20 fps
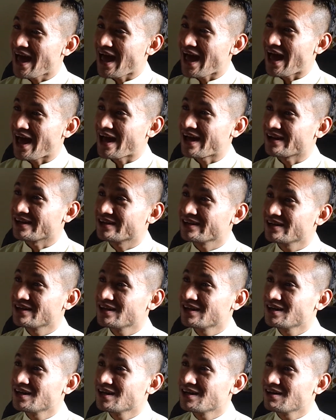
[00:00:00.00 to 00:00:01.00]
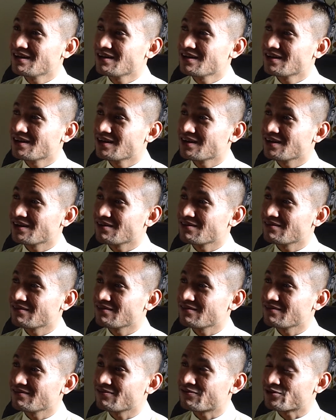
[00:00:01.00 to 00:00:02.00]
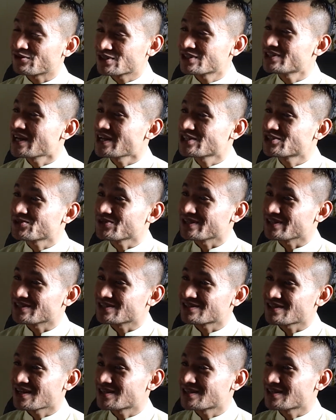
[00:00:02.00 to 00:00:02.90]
And for centuries,